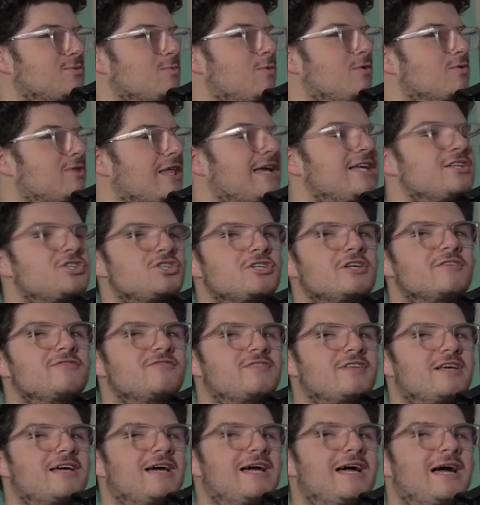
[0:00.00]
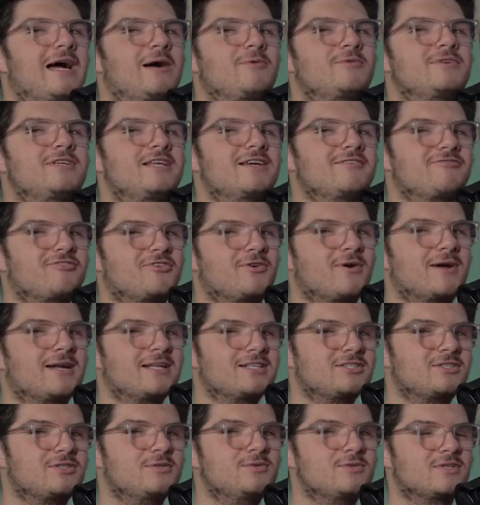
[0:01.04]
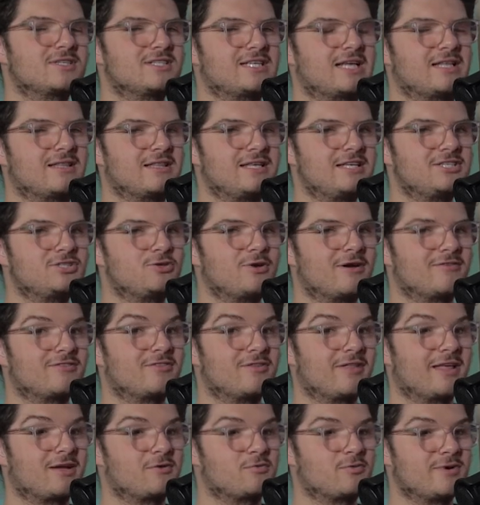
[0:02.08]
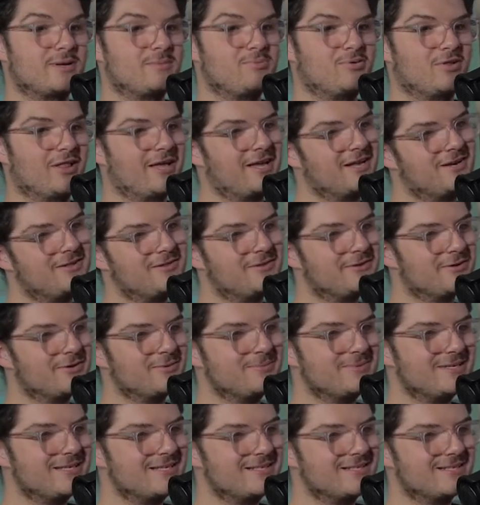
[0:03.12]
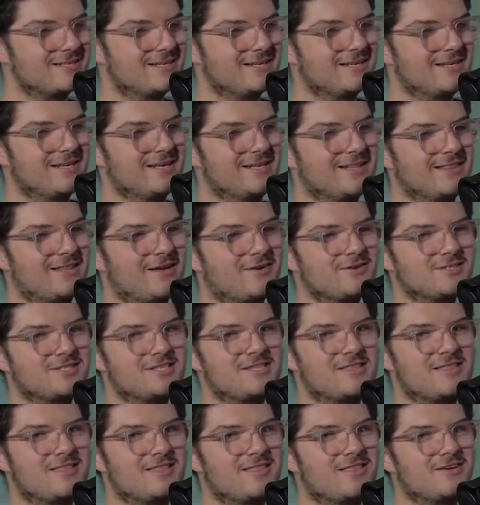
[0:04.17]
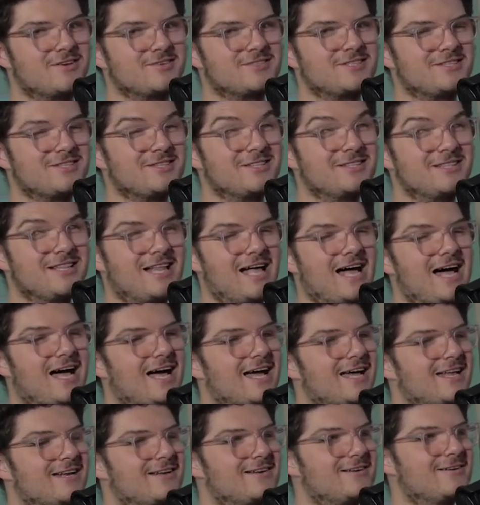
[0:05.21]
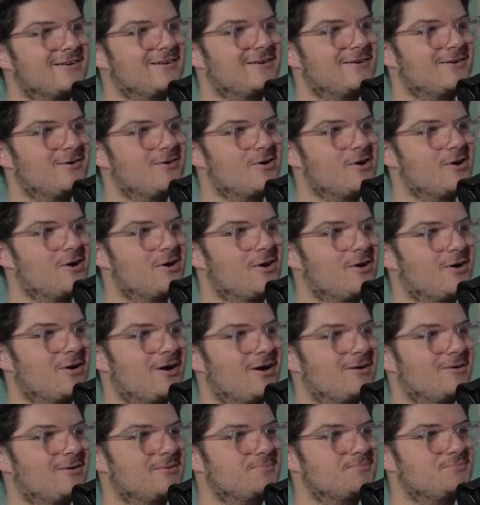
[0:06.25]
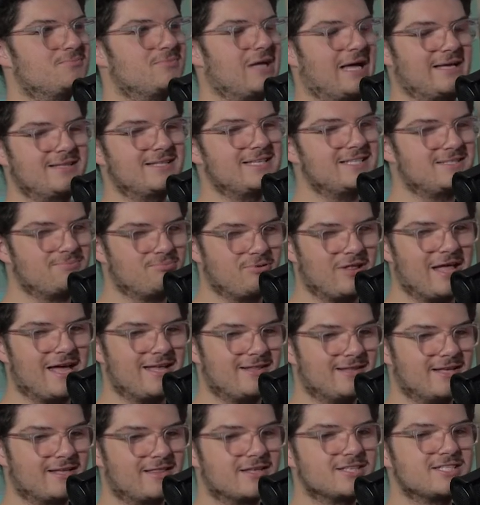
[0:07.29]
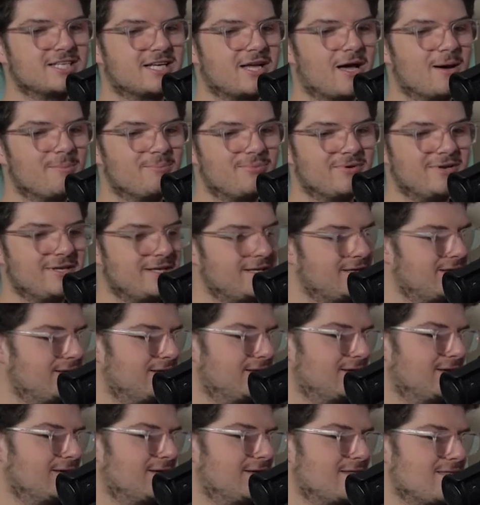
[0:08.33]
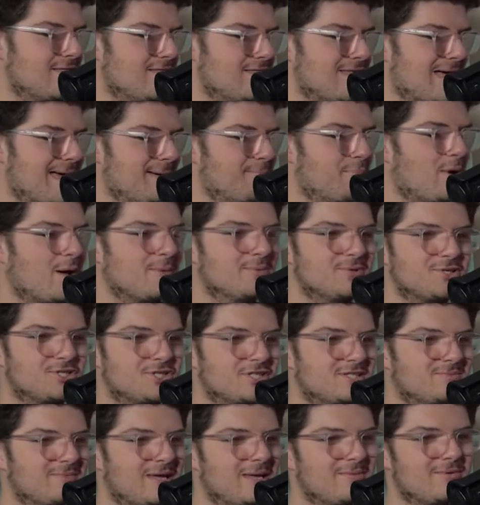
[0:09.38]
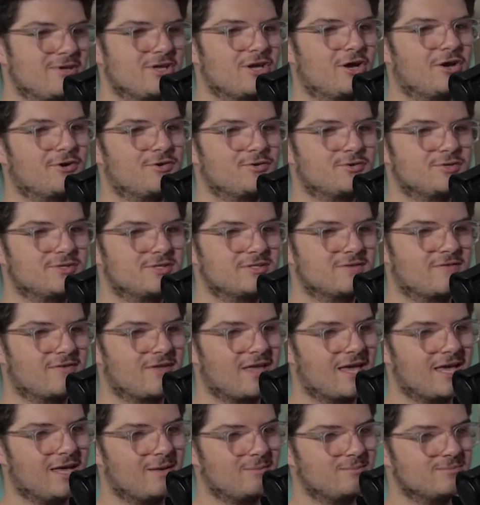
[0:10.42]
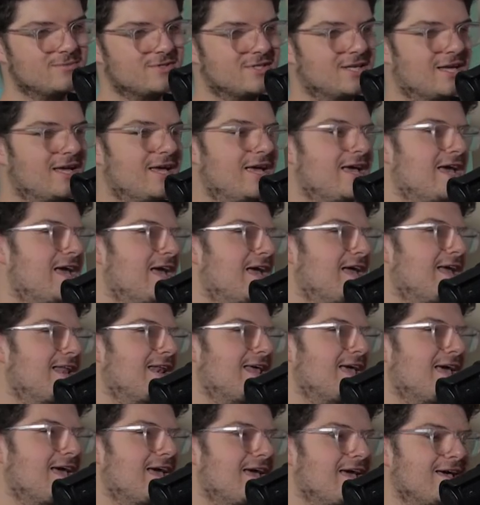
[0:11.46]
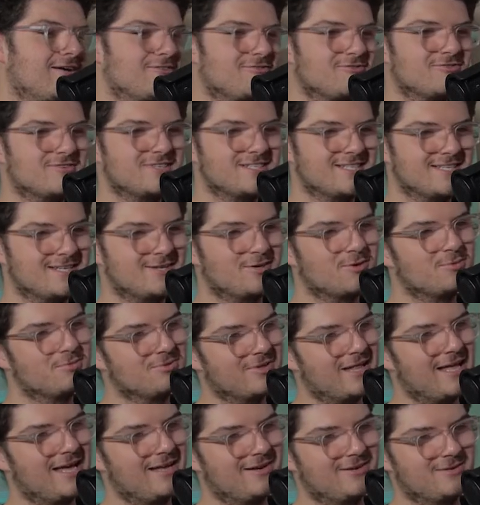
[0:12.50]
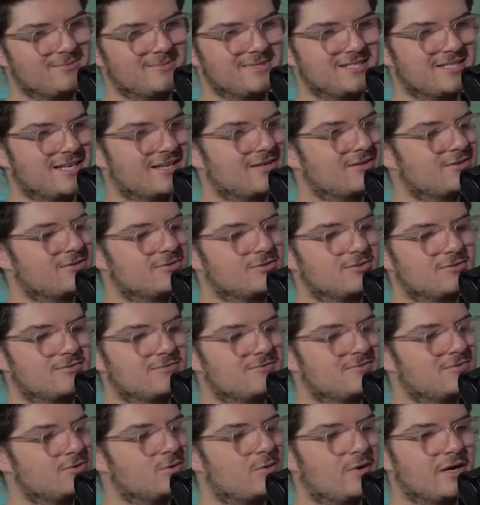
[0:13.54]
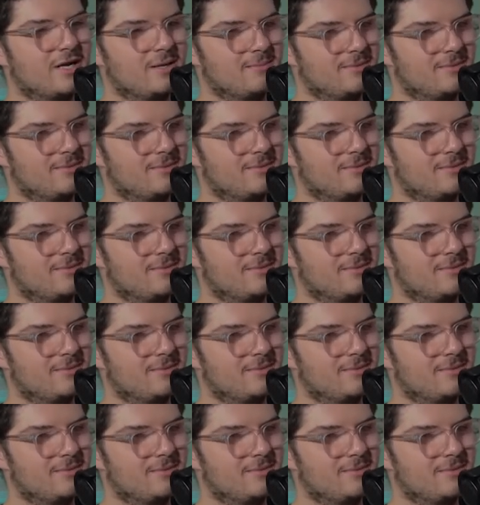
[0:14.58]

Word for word: well late shift i would give credit to because at least you have to like replay it a little bit okay there's there's a lot at least plat like there's a company that publishes maybe hundreds of games yeah and every single platinum is like 20